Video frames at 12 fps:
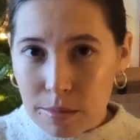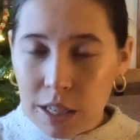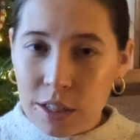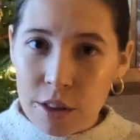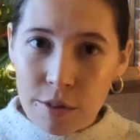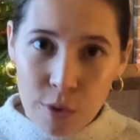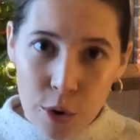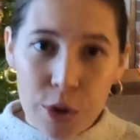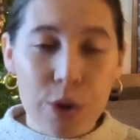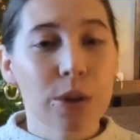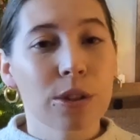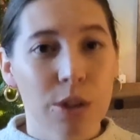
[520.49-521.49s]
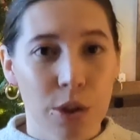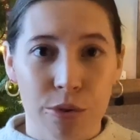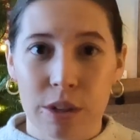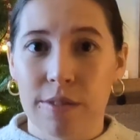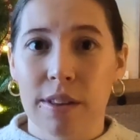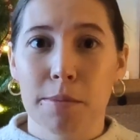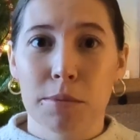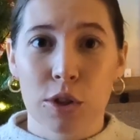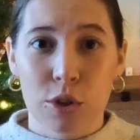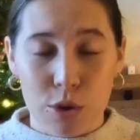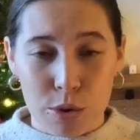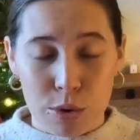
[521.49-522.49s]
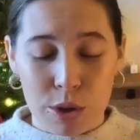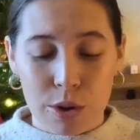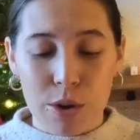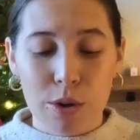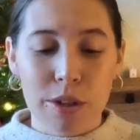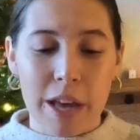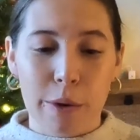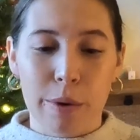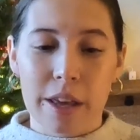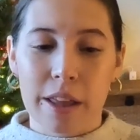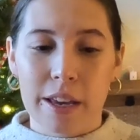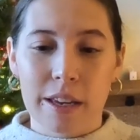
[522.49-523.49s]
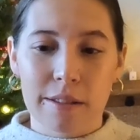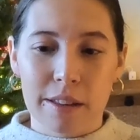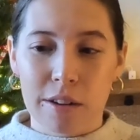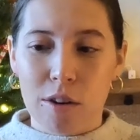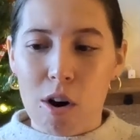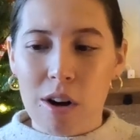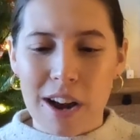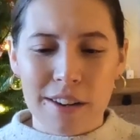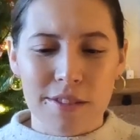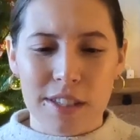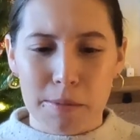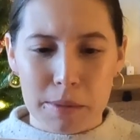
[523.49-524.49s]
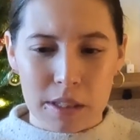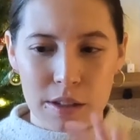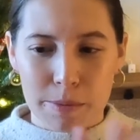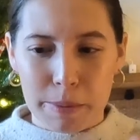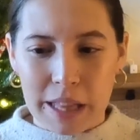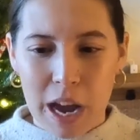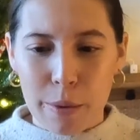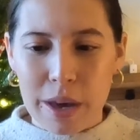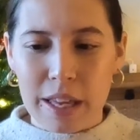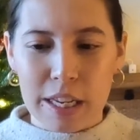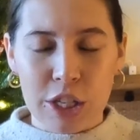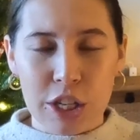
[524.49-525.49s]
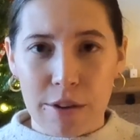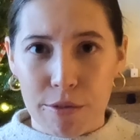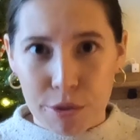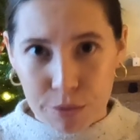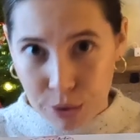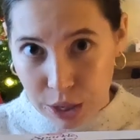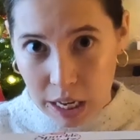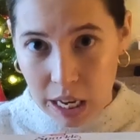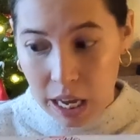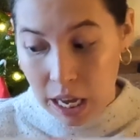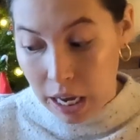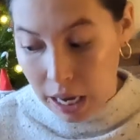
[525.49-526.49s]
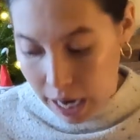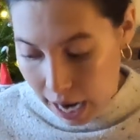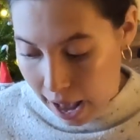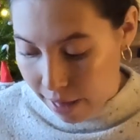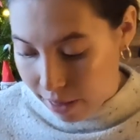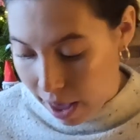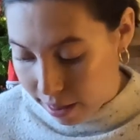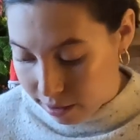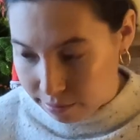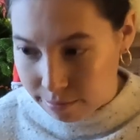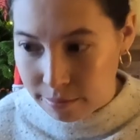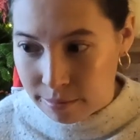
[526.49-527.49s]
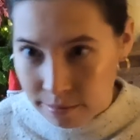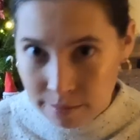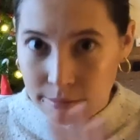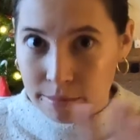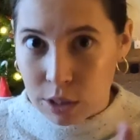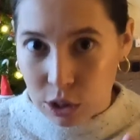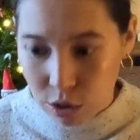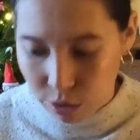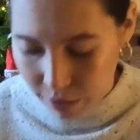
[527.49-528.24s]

to the 4-year-old and 3 of them to the 2-year-old. That way they're all kind of similar, but that way they each have 3, and then there's no